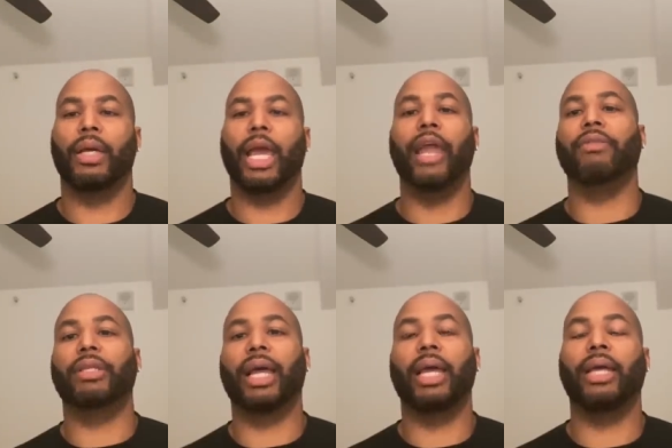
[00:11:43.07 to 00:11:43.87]

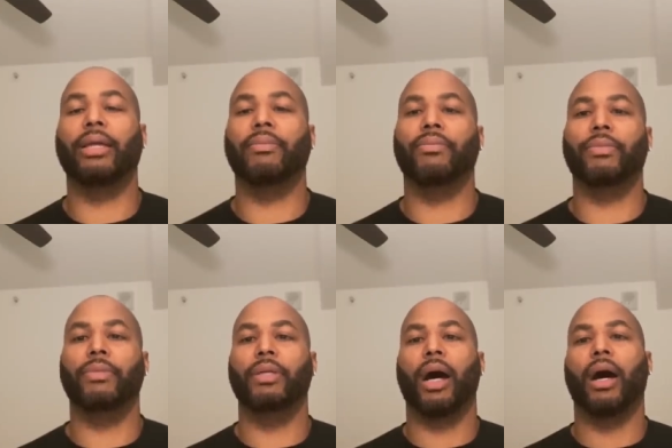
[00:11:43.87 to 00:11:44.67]
everything
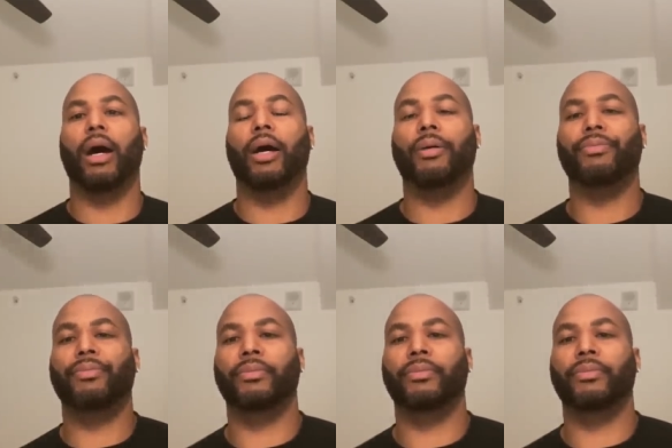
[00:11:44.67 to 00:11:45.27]
um,